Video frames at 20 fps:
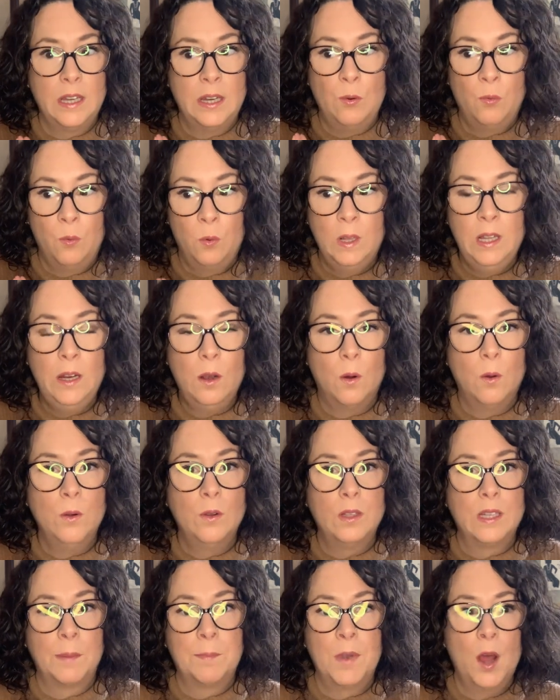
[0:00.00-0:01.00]
It really
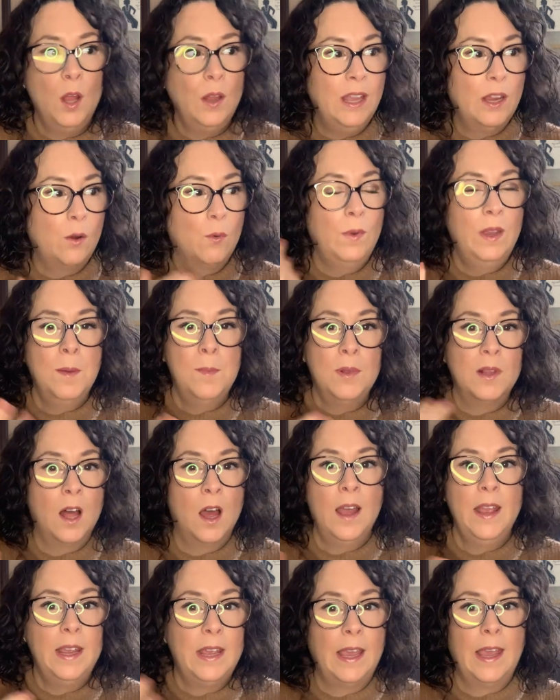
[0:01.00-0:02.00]
holds. I'm not like
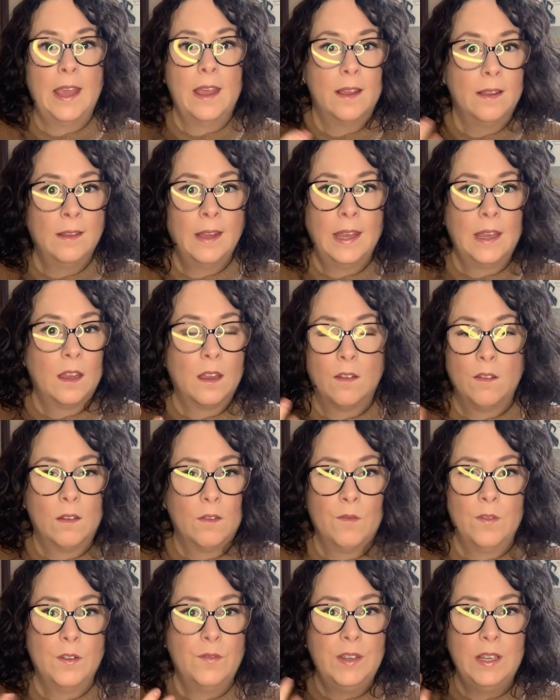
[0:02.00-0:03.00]
reapplying it like
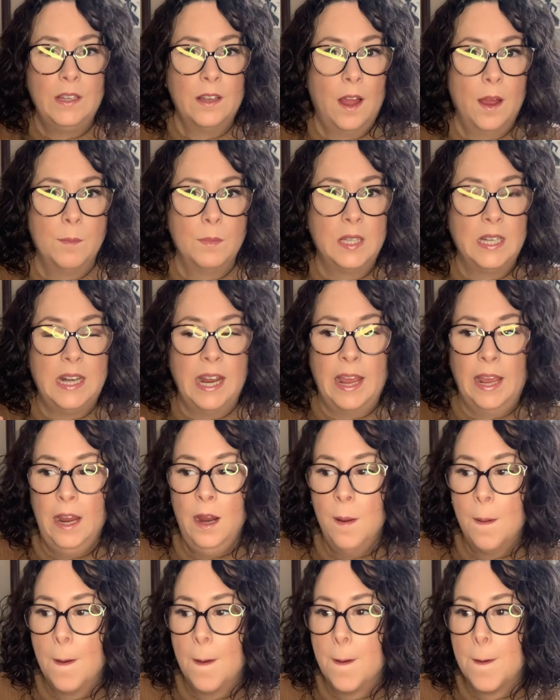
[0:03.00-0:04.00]
50 times a day.